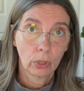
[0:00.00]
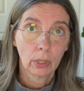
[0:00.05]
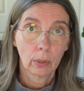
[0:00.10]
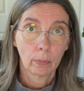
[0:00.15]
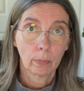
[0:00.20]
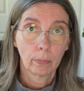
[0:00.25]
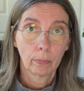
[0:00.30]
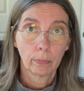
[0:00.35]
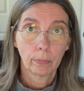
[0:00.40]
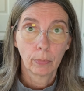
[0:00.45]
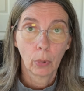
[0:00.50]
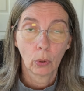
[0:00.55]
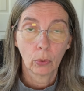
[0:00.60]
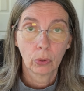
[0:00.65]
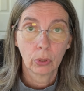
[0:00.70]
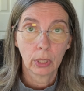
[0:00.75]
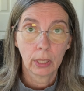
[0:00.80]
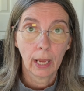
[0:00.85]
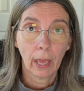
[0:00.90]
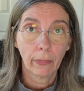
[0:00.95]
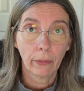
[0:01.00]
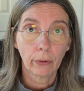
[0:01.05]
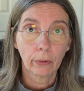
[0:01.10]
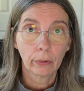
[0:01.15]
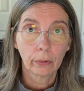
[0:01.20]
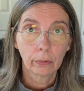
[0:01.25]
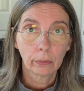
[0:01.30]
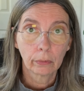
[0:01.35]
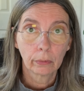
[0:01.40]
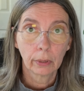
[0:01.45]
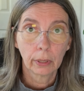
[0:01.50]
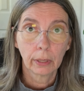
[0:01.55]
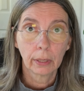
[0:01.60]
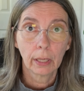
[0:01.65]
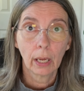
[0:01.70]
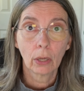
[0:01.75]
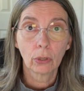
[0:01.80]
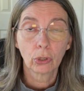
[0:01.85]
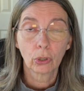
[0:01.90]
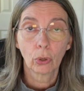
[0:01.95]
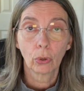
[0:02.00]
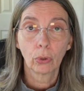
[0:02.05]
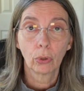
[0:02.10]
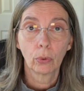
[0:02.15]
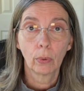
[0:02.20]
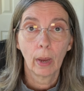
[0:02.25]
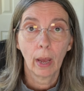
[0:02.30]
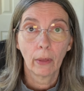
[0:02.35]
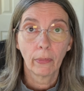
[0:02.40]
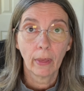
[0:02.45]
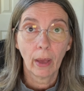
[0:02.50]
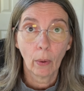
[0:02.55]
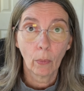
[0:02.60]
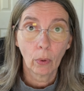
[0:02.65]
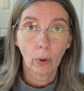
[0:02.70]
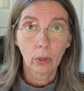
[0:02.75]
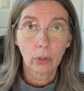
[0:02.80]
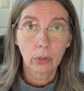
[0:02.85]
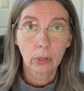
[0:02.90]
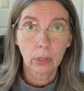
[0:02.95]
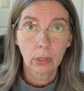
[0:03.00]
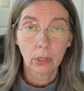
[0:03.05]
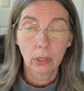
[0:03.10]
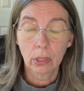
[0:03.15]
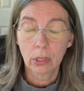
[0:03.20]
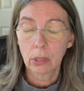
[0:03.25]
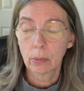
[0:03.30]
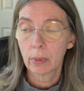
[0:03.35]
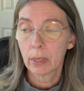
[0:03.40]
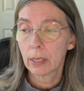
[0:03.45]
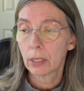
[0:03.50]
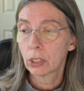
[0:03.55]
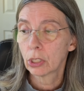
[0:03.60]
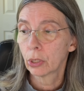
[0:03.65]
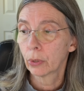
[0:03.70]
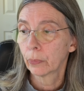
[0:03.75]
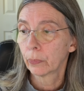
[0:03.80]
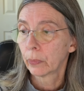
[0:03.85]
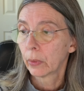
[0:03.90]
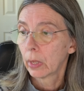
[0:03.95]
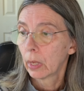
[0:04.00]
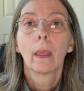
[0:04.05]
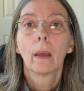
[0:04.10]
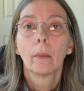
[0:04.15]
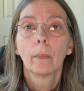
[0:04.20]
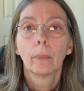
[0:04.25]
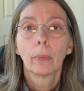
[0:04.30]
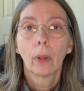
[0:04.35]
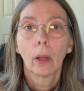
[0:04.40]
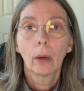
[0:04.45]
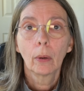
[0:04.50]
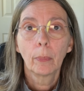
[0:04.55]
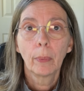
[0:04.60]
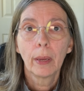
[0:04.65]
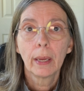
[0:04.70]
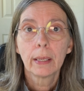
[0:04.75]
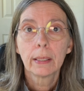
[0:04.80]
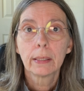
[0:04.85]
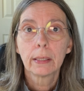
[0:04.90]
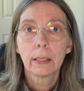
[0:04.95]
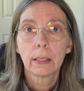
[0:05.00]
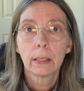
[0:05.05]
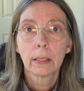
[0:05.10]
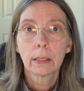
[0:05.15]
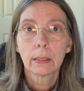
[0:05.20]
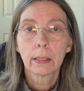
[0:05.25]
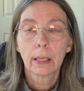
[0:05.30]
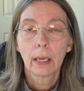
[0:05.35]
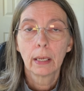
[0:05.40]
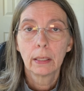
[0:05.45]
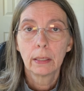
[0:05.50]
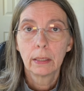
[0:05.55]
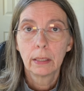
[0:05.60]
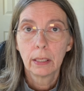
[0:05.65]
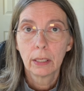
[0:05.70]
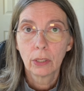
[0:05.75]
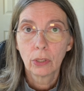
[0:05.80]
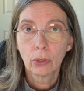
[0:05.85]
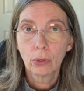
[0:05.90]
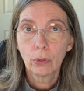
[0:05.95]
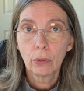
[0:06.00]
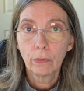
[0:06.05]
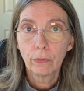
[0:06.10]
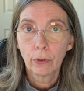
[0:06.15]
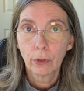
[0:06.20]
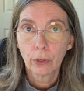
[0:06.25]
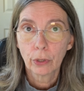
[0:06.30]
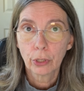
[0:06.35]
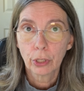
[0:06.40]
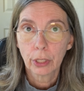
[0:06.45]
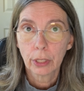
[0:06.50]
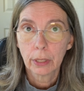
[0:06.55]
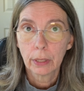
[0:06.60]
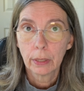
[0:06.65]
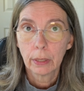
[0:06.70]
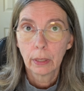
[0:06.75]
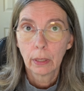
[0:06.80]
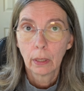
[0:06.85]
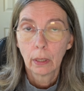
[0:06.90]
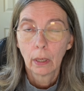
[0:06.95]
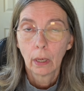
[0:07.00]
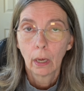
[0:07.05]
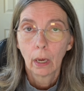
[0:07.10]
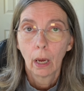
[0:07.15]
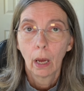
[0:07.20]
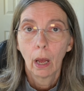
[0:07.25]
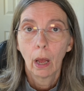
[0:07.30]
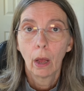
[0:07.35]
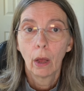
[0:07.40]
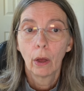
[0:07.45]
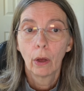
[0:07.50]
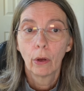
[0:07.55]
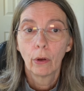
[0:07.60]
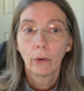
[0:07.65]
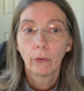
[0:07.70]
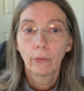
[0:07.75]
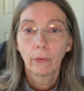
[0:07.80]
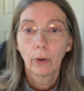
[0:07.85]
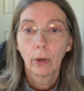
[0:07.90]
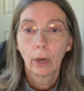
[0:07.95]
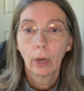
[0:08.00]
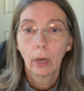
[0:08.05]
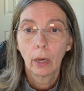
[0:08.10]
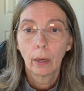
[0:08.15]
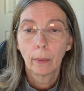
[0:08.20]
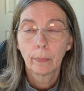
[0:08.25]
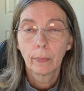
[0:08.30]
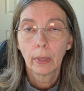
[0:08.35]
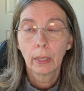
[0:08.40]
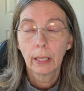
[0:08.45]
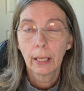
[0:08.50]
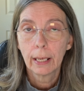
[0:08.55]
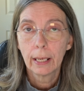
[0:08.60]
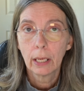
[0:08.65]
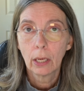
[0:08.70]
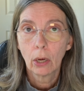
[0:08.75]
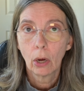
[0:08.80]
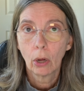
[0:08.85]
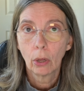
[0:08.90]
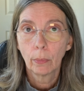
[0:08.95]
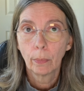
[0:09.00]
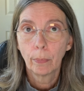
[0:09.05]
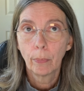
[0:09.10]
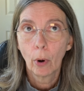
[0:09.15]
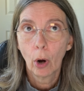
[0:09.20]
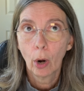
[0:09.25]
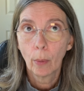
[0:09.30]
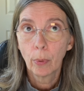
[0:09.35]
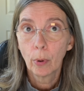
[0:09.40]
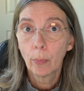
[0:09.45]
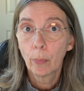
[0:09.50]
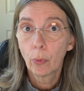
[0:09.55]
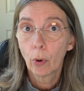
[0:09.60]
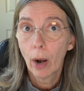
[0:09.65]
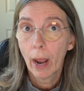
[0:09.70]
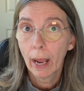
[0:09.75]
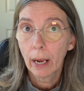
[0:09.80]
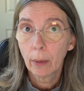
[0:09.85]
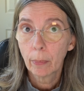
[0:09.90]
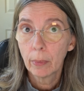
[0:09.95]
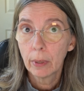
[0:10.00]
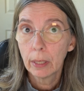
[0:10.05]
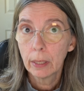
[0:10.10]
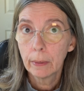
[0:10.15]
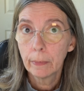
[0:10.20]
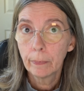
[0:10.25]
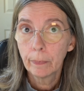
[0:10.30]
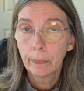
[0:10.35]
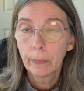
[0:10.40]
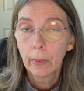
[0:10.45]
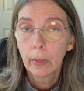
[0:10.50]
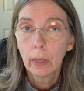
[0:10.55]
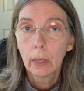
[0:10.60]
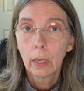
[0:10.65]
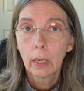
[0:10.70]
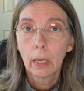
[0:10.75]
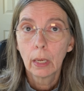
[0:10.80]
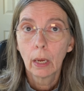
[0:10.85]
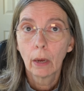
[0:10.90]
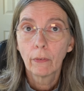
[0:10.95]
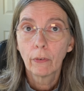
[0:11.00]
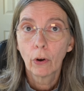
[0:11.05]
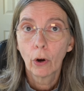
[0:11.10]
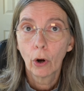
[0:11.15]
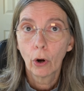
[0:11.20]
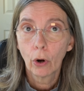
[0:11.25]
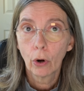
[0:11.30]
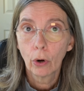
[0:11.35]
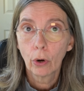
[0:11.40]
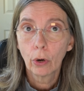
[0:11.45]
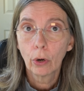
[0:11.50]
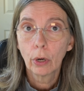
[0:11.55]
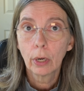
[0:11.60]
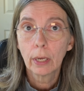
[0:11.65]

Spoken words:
them both together. And I'll show you how that works in just a minute too. BlockBase is a digital version of a lady called Barbara Brackman, of her